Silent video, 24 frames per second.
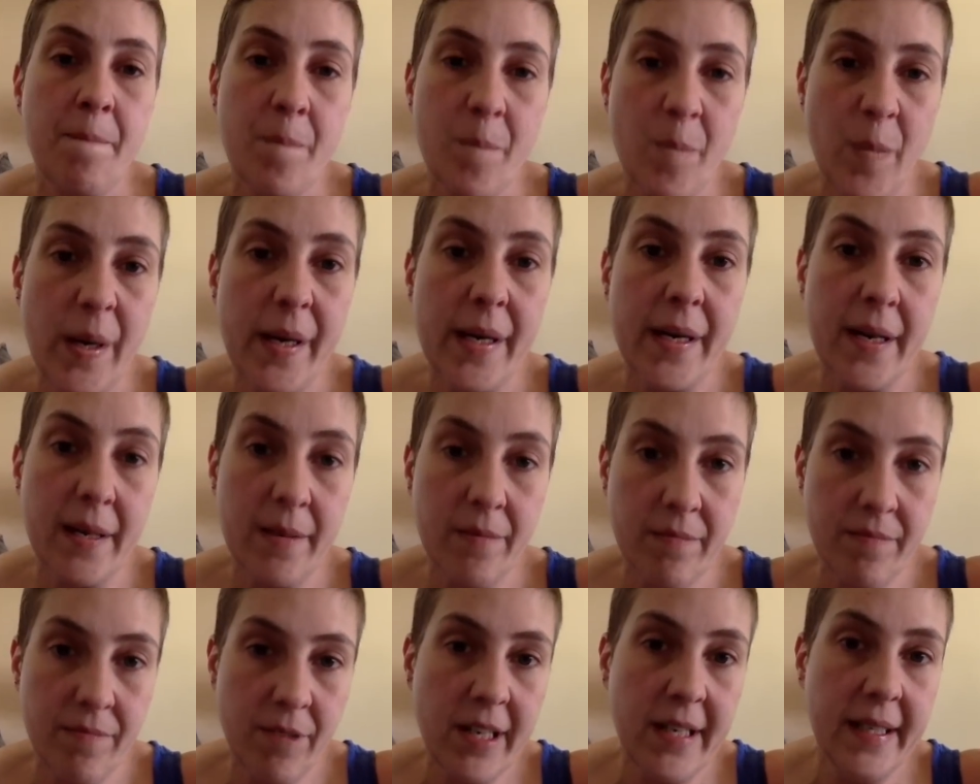But I
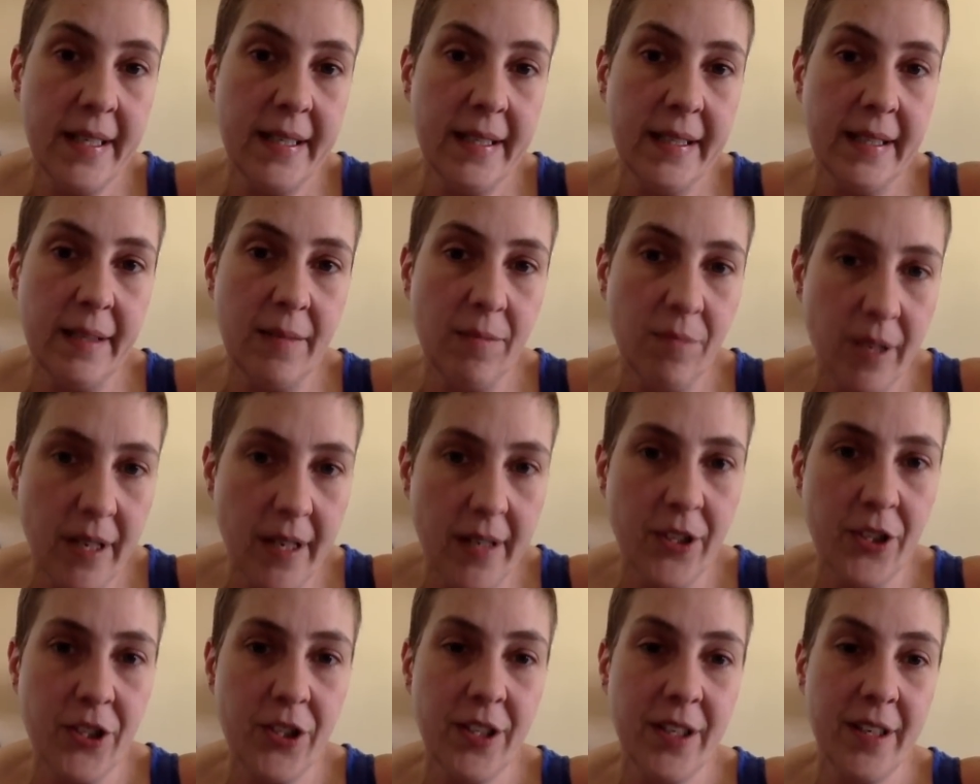really
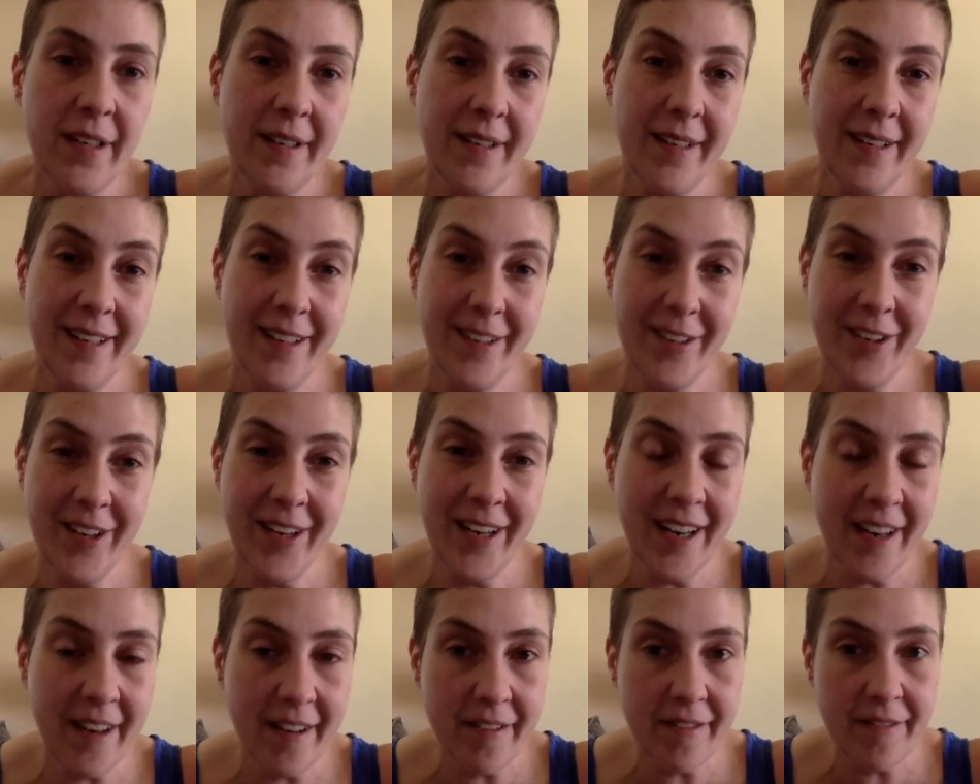wish you'd
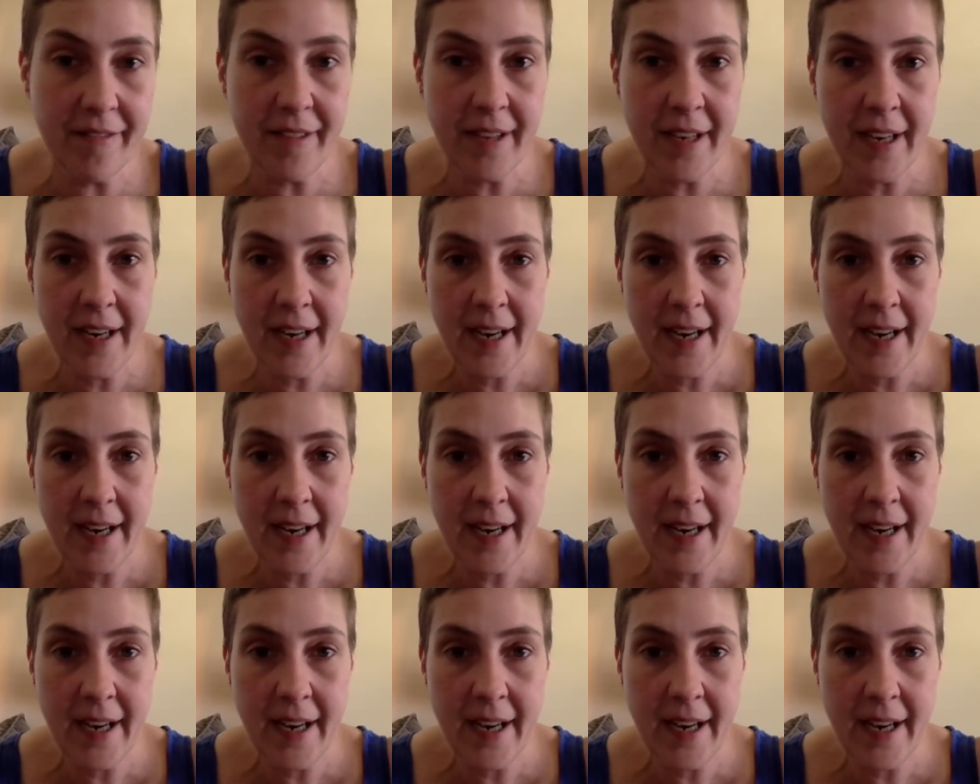have